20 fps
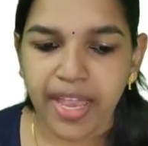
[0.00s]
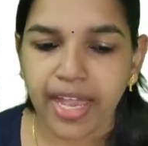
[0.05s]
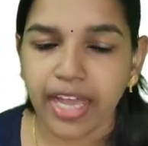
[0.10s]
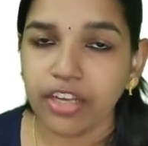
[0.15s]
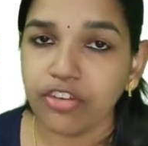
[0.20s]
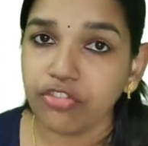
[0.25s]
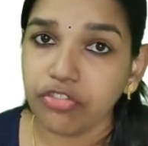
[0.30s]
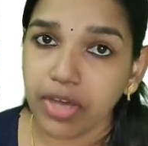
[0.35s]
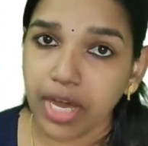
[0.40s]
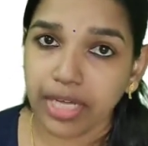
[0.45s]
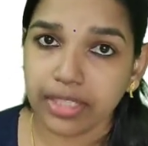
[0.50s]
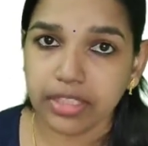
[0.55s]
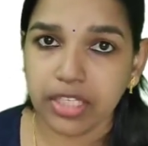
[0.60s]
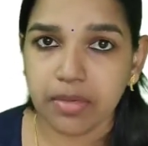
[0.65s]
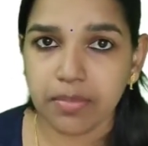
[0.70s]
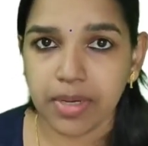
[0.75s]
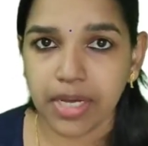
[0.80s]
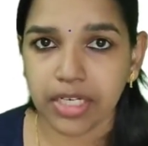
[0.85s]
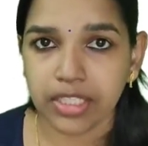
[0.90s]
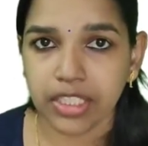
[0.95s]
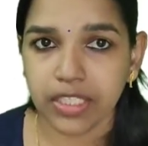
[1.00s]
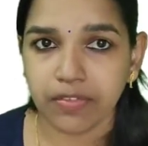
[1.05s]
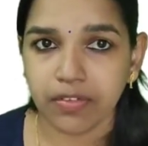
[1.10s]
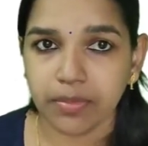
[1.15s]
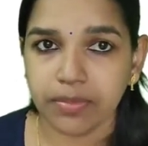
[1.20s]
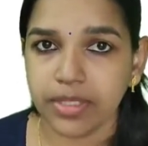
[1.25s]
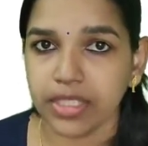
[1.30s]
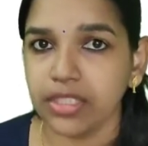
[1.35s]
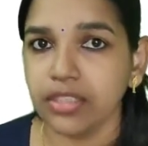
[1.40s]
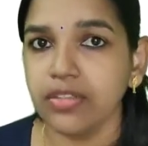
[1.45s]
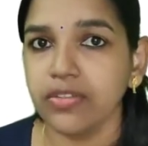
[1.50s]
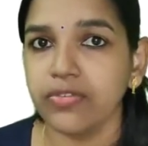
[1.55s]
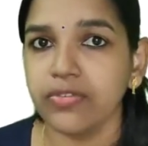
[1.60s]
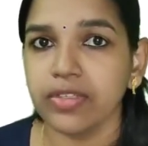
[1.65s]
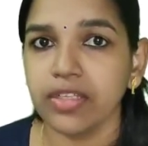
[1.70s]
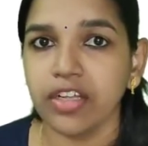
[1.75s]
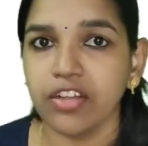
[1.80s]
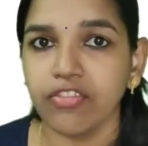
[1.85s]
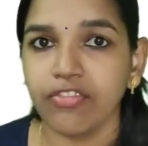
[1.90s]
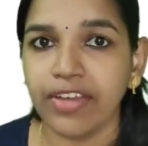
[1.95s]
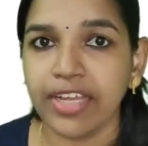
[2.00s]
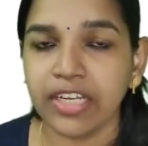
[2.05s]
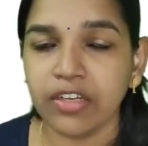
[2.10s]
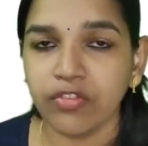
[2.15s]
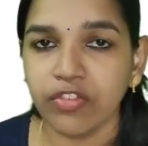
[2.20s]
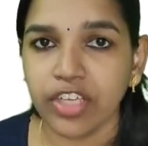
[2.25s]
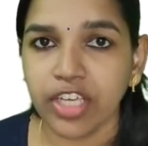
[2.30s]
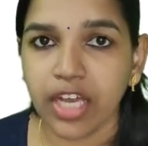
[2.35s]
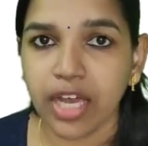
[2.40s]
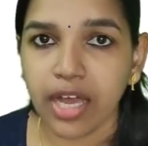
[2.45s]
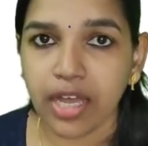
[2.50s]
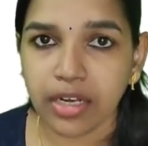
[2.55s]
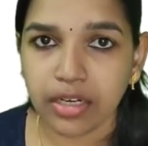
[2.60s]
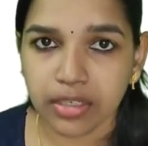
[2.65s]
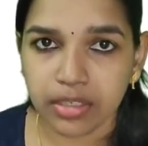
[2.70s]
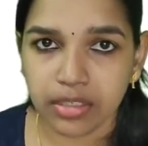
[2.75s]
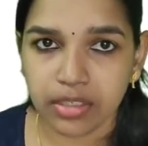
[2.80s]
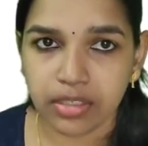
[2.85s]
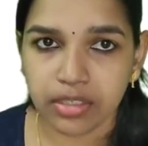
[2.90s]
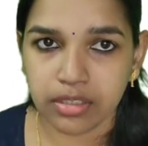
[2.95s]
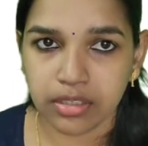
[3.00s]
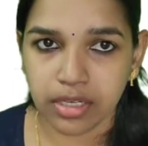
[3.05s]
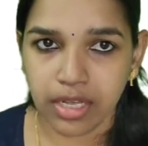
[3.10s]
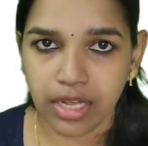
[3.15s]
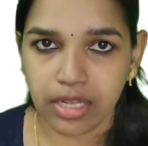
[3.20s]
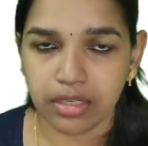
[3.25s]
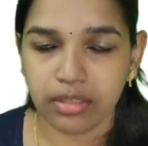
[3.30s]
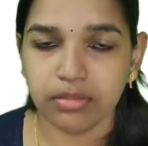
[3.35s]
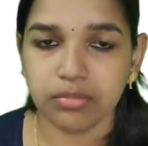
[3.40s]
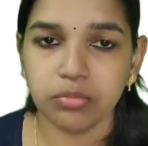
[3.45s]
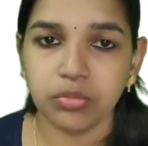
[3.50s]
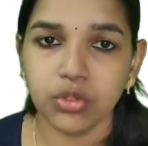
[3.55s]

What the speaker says: And vyadhi mardavam, that is when we are